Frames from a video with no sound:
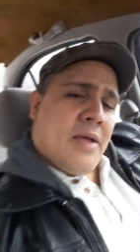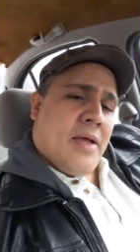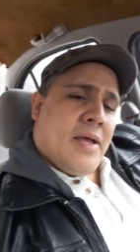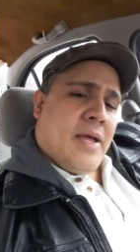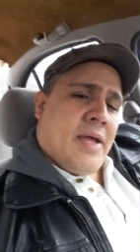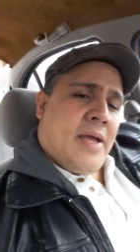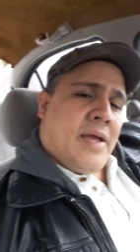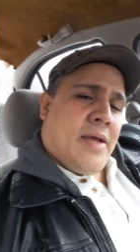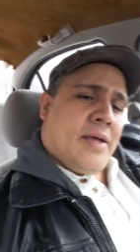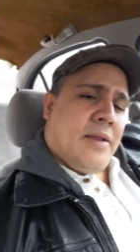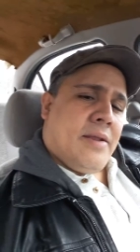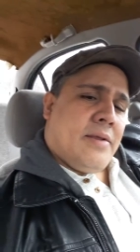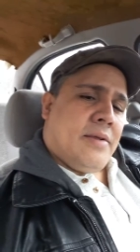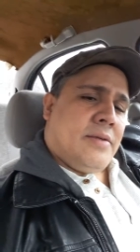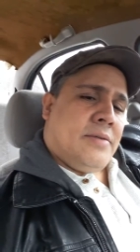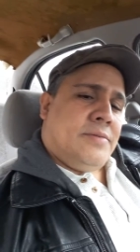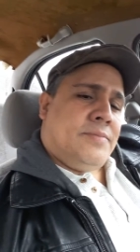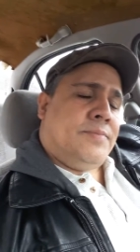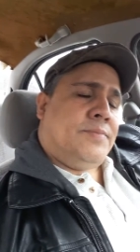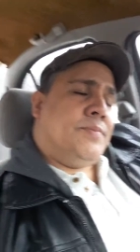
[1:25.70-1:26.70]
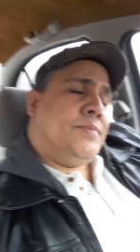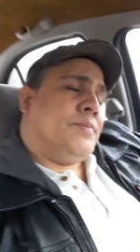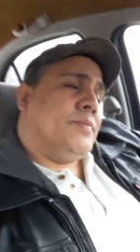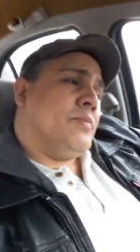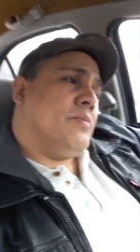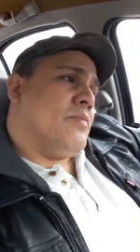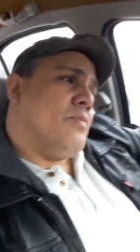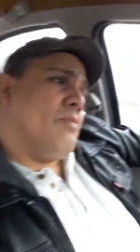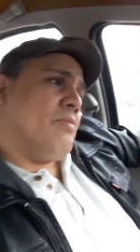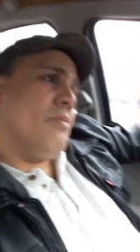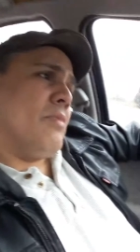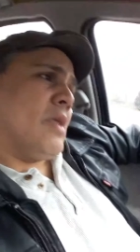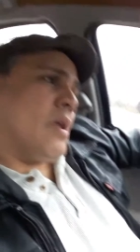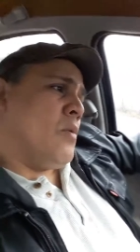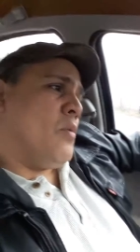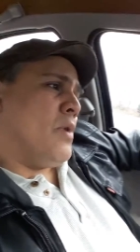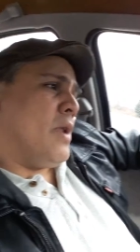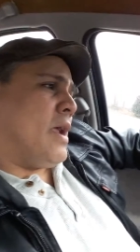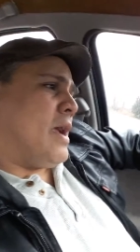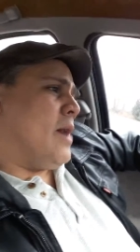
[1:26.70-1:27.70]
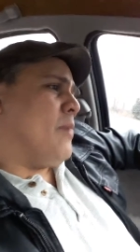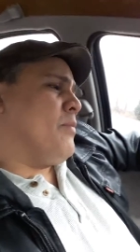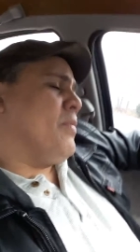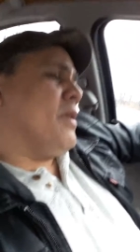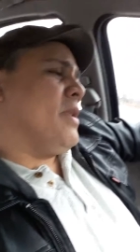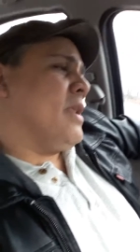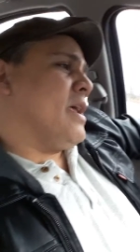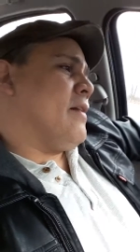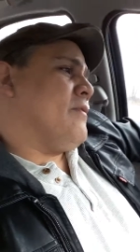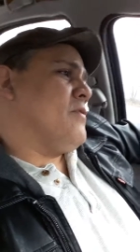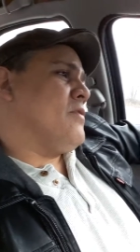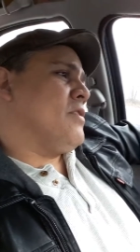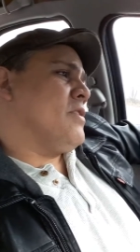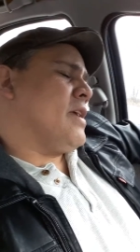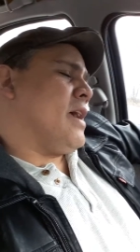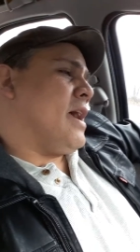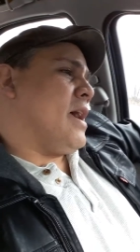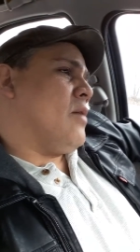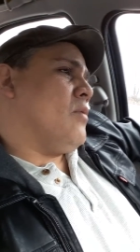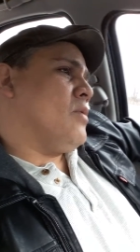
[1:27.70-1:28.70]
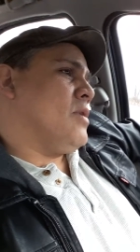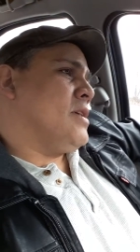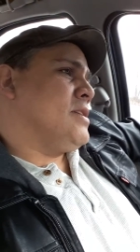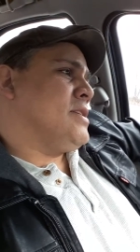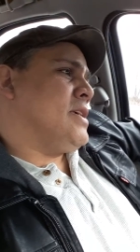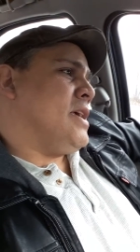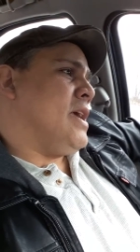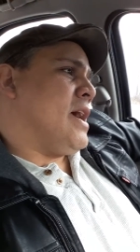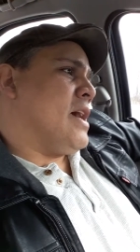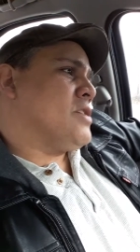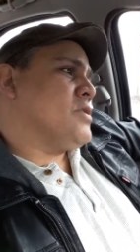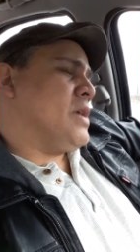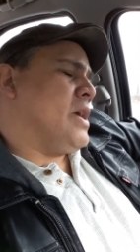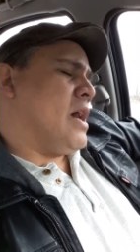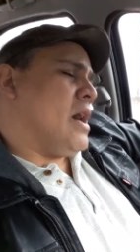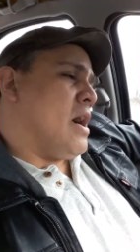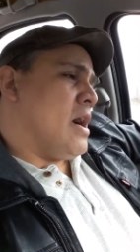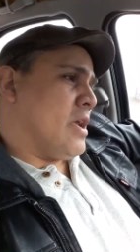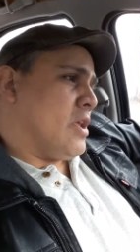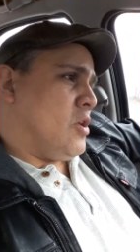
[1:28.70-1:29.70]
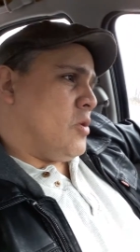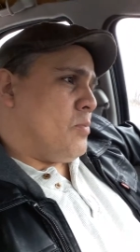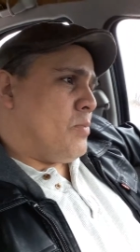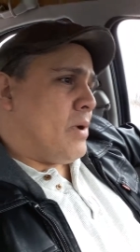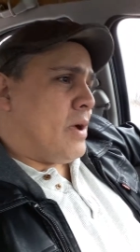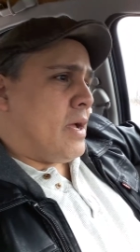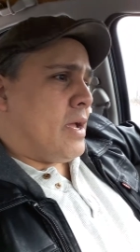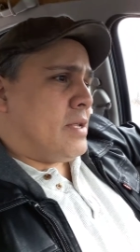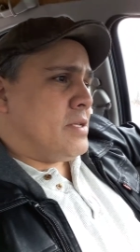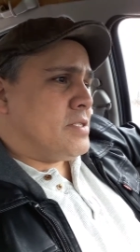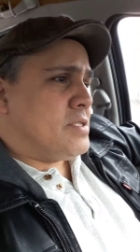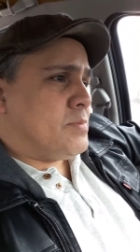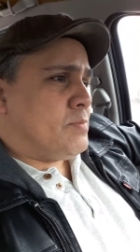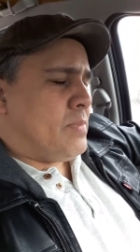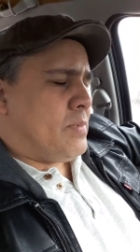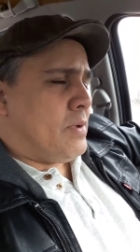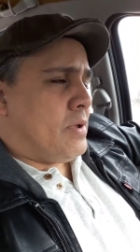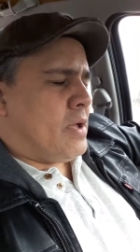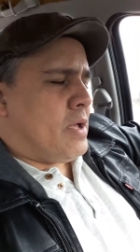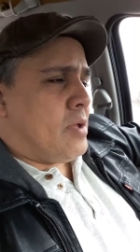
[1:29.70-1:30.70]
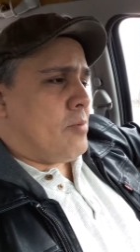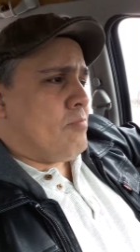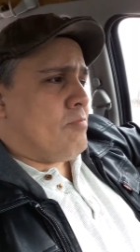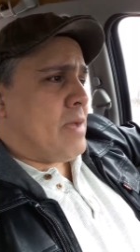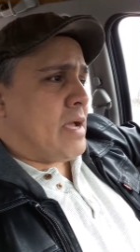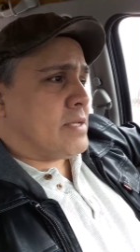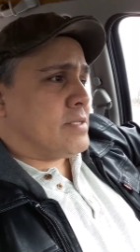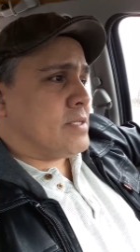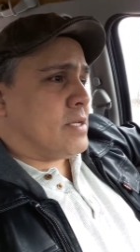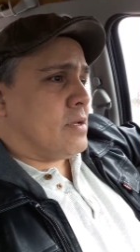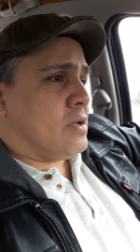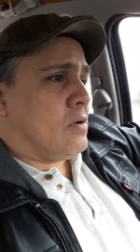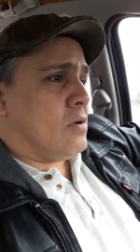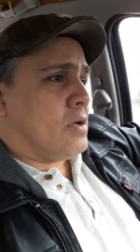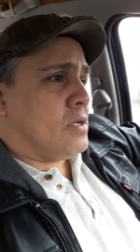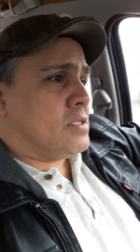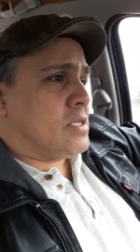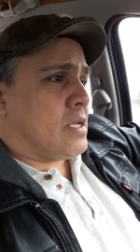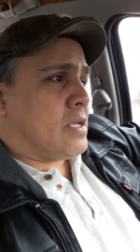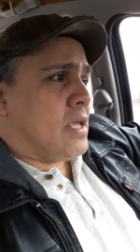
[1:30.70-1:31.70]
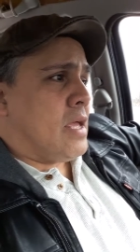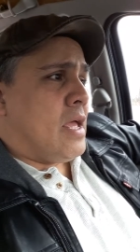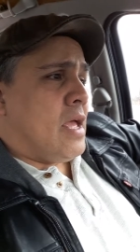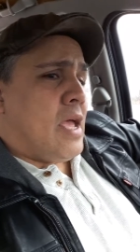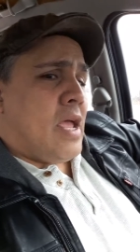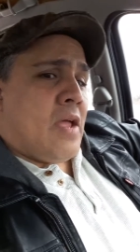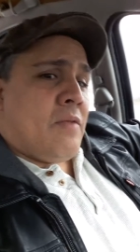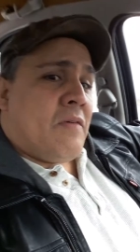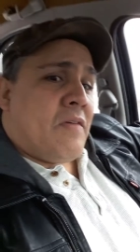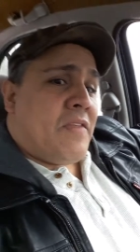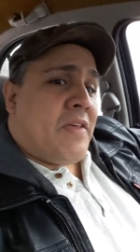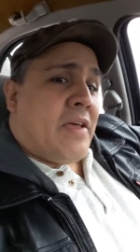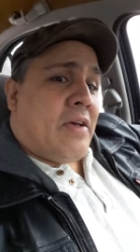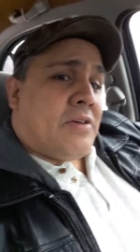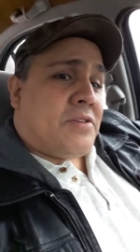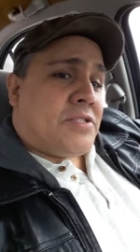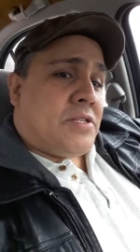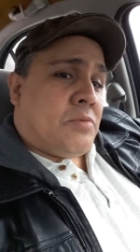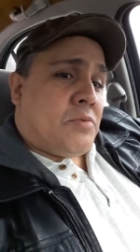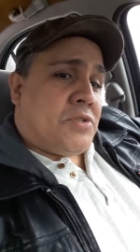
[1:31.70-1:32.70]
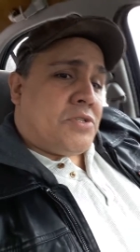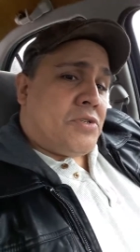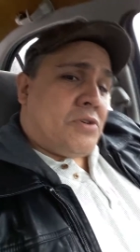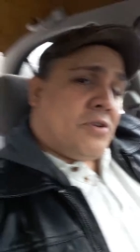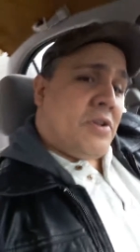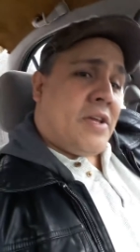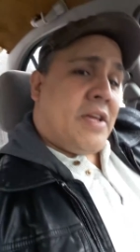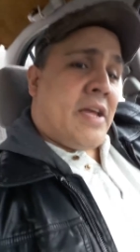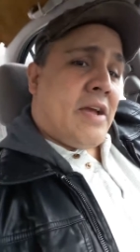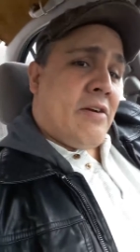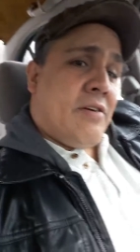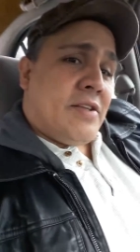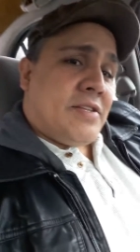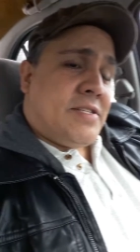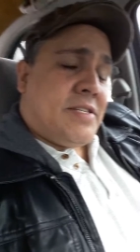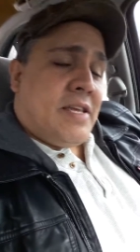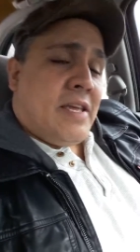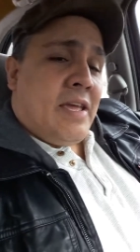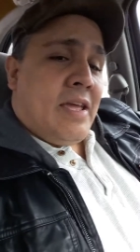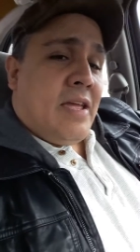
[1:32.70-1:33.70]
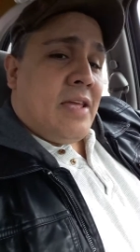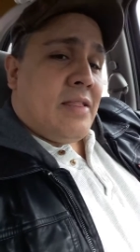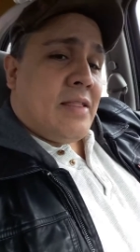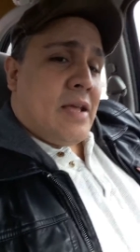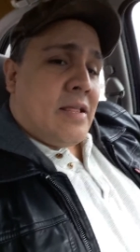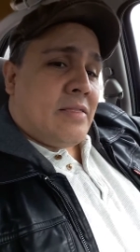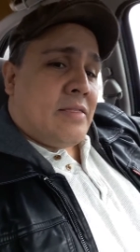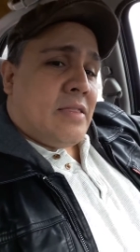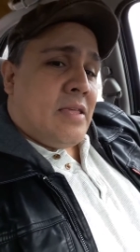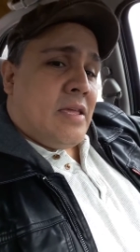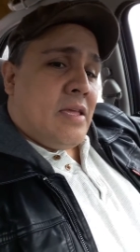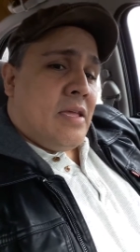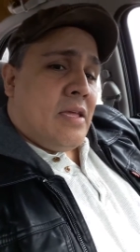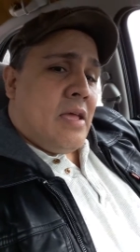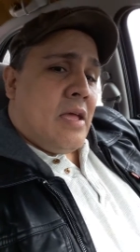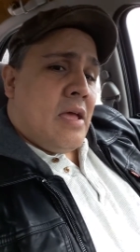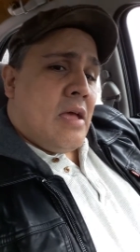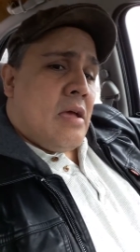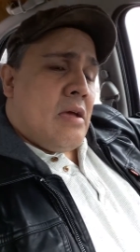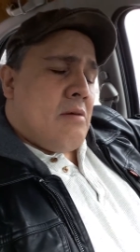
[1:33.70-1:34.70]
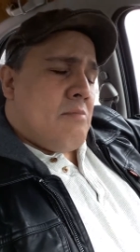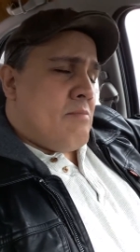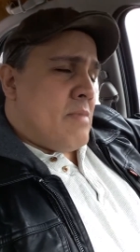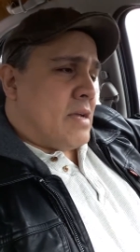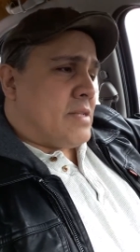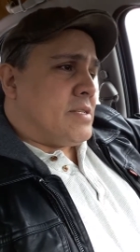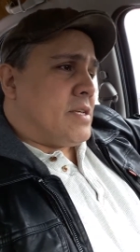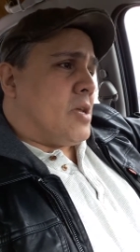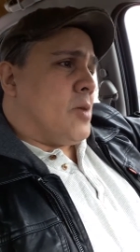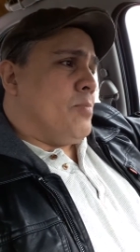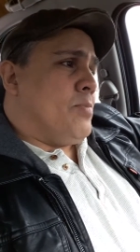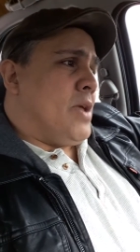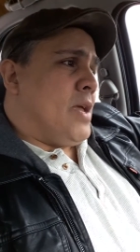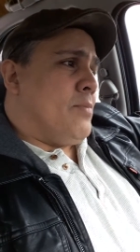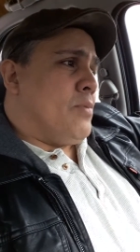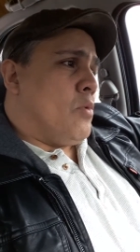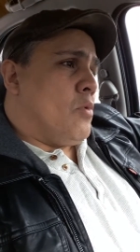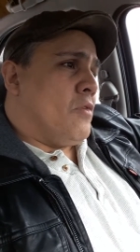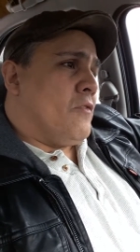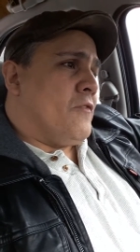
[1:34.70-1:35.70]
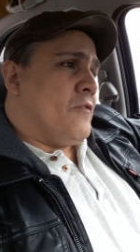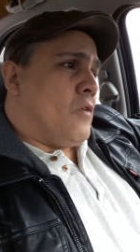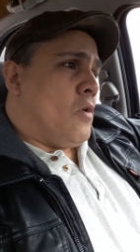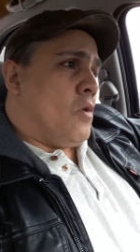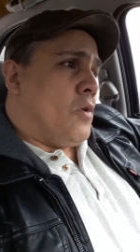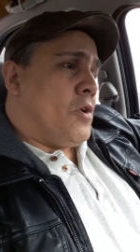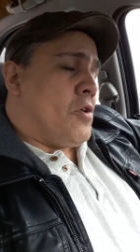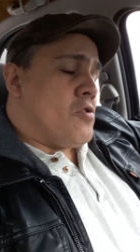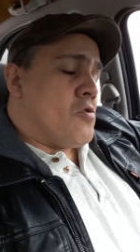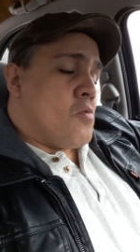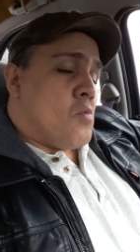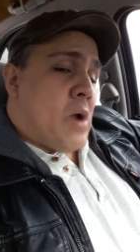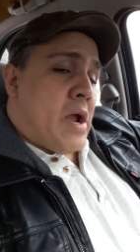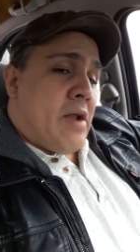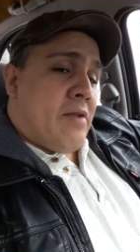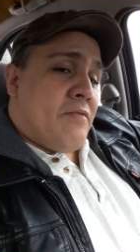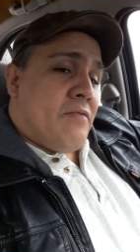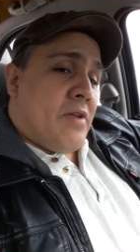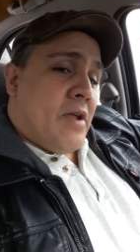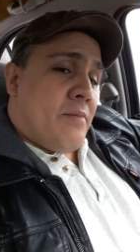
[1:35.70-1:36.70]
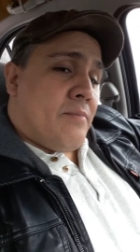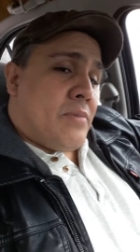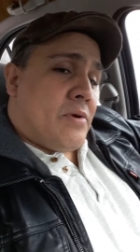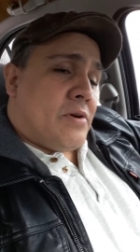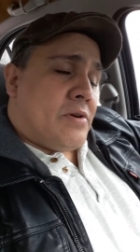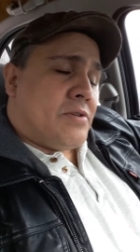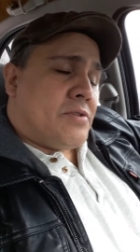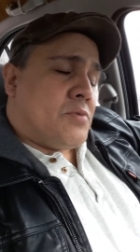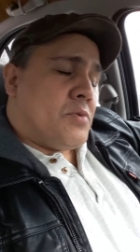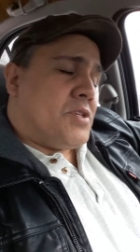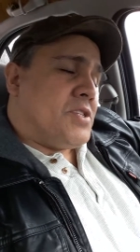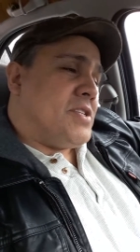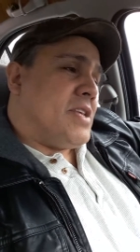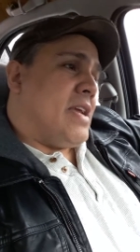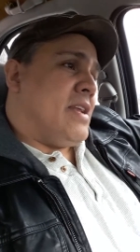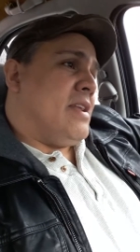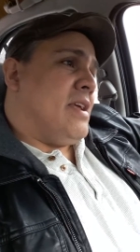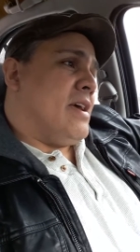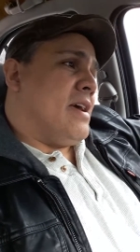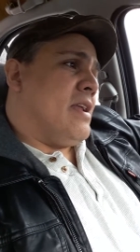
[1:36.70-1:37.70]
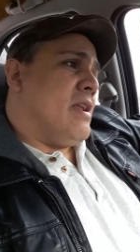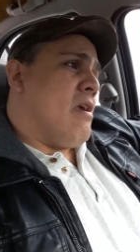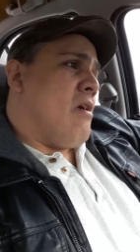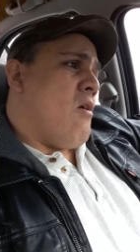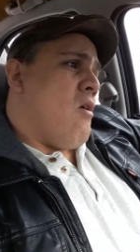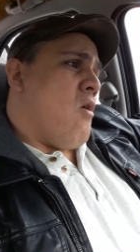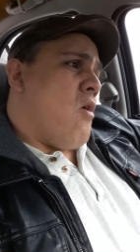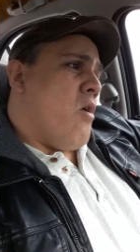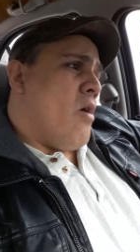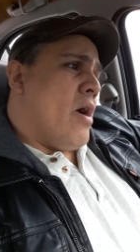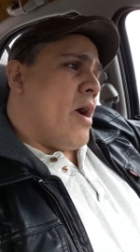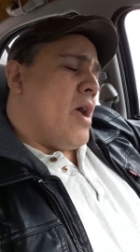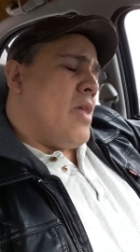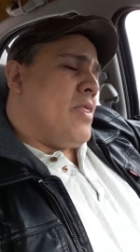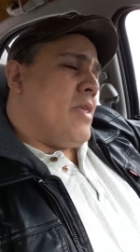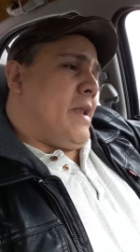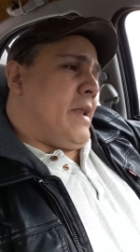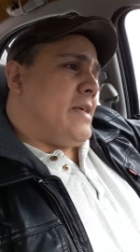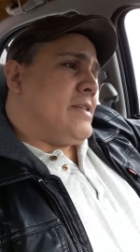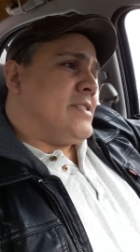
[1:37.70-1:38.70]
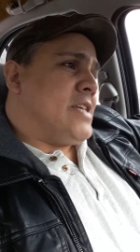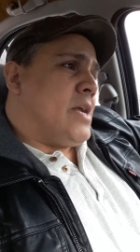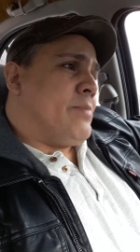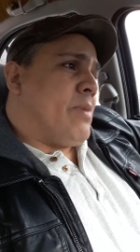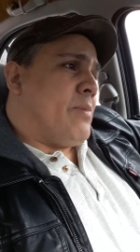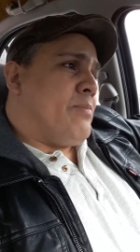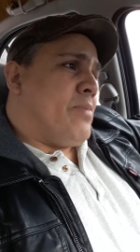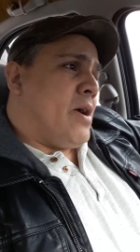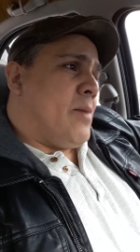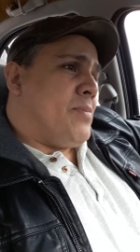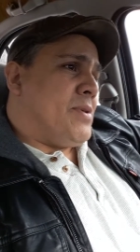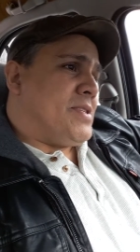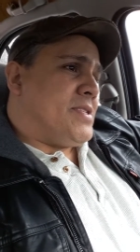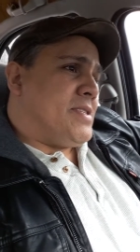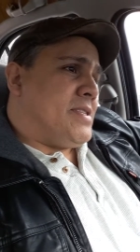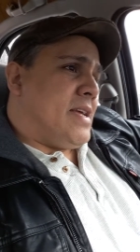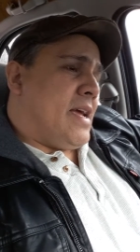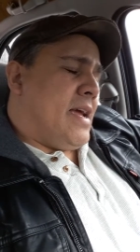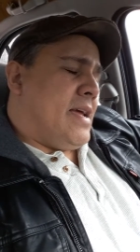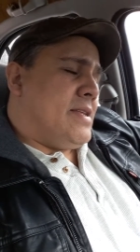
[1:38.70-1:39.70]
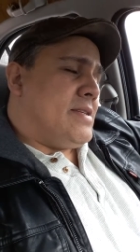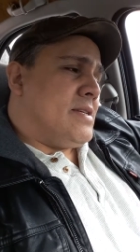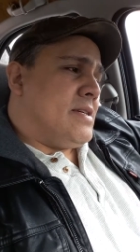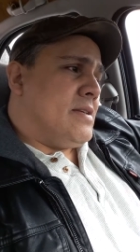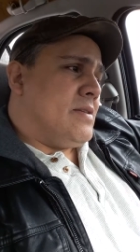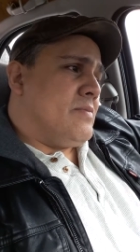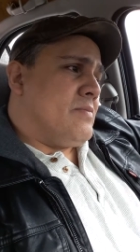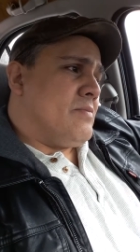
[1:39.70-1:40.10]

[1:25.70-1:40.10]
And what happened after that was he actually occupied Mexico because, like nothing else, he was sure to guarantee that the Mexican people would fold under weight of numbers, which they did. And then he set up a puppet state.